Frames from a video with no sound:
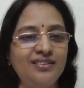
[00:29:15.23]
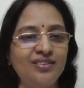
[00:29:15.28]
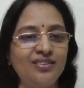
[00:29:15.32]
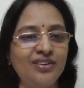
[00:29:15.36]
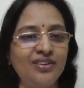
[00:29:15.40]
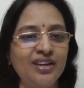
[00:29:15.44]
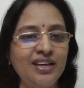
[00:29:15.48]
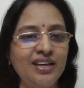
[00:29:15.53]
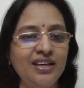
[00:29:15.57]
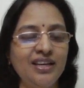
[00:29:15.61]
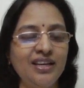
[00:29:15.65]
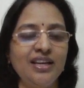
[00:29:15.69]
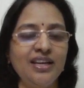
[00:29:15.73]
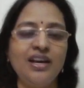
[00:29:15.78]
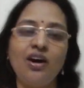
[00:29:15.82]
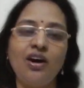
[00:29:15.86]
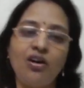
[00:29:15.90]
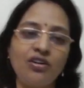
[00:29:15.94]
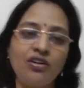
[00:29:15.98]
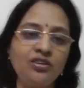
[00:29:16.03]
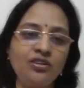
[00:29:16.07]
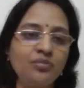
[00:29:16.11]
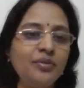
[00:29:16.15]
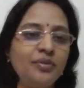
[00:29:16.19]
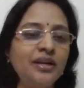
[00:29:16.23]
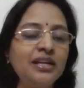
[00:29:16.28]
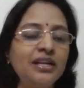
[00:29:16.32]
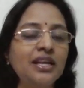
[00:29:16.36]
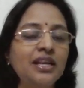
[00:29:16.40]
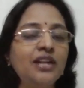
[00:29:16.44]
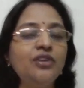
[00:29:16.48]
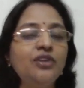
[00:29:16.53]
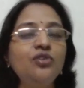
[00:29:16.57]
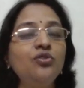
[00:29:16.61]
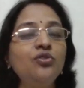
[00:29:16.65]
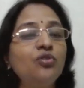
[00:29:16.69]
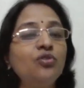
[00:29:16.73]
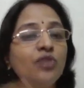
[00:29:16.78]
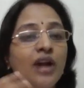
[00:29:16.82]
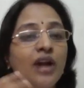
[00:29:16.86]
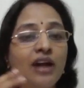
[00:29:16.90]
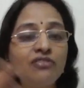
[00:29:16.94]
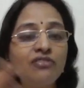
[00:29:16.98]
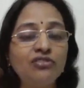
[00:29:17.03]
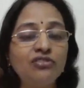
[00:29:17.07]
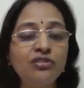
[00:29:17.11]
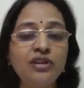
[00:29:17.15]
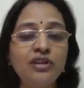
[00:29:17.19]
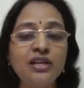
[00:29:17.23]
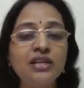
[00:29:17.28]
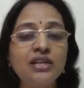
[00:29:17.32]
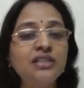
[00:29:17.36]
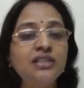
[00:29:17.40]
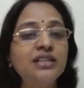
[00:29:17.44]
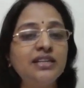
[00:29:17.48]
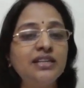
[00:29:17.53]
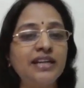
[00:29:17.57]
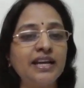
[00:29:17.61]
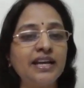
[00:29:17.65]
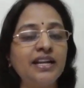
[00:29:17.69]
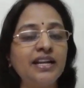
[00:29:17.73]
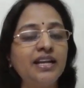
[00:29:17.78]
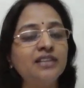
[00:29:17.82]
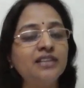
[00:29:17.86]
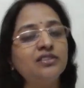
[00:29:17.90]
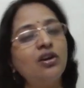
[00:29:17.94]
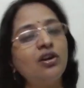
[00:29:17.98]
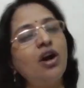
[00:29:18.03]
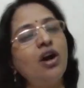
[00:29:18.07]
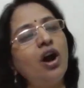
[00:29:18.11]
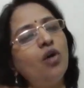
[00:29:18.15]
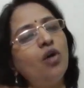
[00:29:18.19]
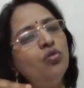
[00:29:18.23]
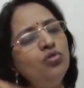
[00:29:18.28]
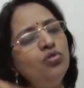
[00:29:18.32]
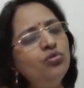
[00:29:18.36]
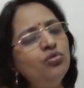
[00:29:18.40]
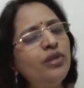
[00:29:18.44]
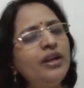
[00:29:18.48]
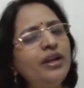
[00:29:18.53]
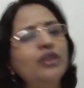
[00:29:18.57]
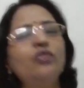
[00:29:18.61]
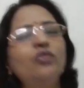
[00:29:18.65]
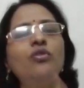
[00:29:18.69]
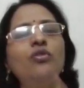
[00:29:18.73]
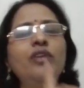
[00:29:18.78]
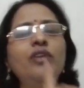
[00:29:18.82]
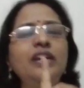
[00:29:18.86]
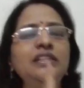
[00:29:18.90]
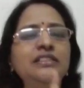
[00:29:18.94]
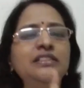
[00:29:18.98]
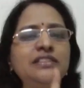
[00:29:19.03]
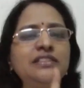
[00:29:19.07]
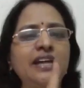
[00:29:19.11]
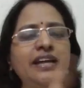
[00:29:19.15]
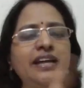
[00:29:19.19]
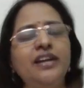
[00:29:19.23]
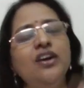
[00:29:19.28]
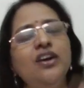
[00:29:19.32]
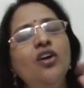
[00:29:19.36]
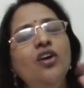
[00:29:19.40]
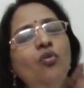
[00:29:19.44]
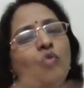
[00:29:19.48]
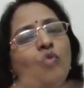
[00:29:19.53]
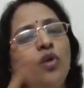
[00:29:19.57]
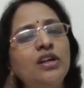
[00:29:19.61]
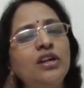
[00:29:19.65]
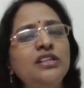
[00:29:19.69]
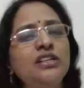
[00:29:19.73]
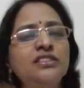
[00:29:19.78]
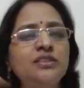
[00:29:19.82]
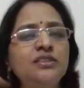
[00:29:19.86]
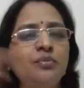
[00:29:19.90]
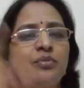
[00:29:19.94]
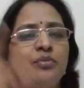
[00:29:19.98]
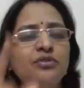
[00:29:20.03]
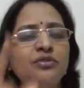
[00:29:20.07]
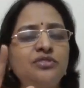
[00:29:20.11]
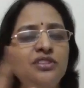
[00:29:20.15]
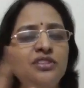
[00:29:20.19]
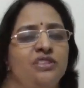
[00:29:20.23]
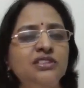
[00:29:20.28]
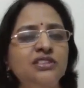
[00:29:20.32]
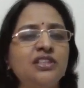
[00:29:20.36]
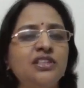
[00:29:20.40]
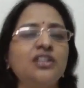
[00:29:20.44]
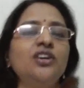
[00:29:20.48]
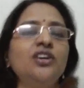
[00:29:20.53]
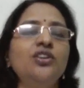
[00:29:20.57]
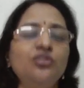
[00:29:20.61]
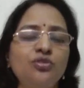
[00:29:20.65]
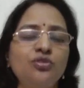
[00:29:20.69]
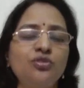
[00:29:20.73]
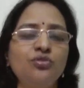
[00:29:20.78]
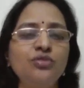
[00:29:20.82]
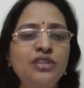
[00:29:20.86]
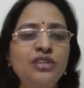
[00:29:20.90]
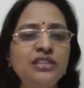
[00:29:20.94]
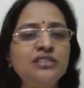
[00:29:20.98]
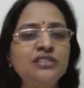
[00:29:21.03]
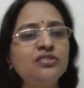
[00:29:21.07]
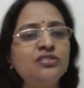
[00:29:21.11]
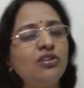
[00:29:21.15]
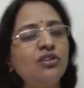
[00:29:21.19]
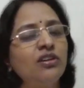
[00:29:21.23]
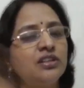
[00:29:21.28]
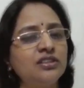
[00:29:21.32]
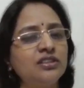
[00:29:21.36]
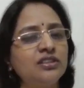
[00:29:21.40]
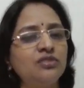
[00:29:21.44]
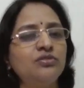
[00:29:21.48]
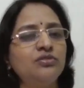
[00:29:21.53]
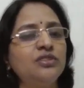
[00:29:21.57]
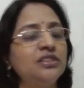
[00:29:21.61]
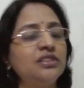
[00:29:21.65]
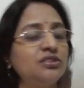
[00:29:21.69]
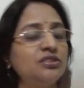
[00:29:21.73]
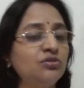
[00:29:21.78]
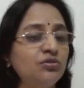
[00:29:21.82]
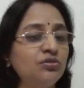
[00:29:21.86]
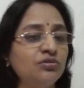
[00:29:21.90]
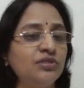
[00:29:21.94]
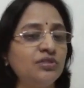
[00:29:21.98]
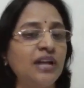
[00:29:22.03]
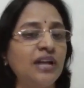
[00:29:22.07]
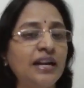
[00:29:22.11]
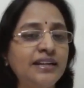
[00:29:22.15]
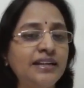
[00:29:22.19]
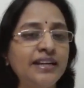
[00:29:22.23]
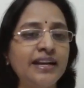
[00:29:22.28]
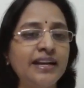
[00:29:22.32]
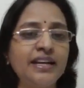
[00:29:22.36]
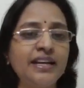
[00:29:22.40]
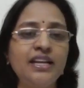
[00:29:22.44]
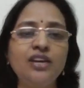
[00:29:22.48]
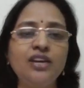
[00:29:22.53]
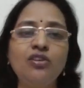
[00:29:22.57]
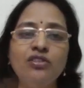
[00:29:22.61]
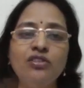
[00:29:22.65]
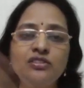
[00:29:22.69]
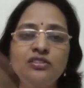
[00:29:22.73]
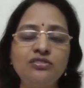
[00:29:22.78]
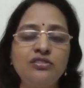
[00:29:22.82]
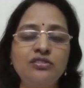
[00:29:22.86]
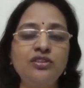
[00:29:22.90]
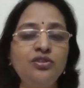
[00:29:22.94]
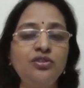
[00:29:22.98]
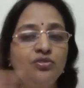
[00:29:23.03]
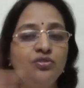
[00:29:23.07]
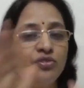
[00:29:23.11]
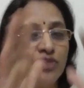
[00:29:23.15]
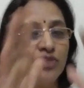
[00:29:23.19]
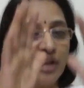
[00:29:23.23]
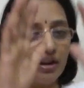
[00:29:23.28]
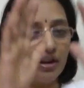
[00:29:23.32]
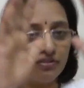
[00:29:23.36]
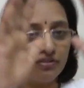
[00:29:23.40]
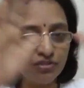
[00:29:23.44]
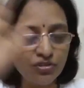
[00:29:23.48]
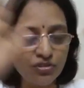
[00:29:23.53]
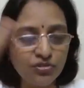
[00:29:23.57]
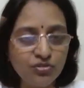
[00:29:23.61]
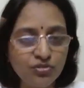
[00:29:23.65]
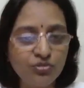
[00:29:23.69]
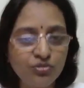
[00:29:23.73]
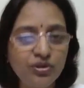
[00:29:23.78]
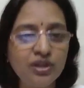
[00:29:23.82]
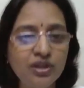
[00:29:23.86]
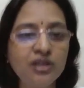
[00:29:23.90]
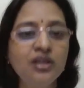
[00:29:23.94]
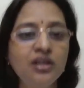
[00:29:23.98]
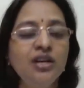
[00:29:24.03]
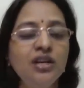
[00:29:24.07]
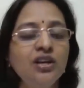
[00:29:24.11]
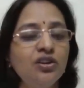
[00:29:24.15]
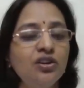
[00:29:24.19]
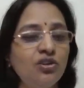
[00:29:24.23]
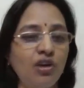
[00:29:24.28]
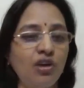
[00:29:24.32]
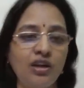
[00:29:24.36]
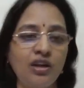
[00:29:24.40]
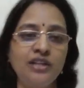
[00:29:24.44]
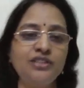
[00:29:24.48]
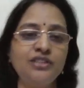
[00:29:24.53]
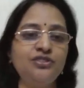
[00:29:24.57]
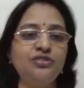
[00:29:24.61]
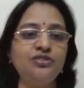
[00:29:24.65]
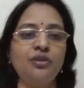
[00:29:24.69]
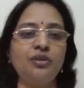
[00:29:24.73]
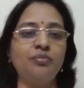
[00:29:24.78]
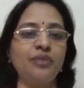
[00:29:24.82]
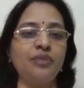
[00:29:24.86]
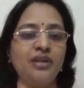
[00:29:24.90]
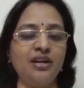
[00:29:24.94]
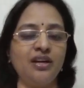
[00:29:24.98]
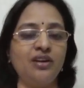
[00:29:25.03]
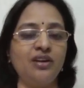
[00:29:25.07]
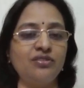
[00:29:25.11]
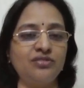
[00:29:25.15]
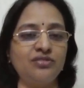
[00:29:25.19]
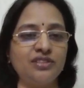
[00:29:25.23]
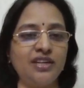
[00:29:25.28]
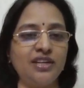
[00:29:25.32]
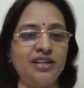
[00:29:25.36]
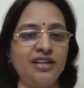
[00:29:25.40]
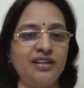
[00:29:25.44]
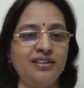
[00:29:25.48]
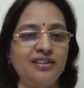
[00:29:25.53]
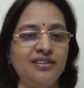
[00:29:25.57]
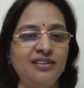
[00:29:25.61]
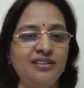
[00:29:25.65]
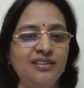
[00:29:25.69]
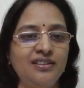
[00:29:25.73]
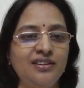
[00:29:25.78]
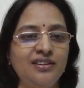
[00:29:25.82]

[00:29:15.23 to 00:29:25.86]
Okay, automatically you don't have to learn the techniques of how do I go inside, what is the procedure, through this or through that technique, or you don't have to do a knowledge shopping outside.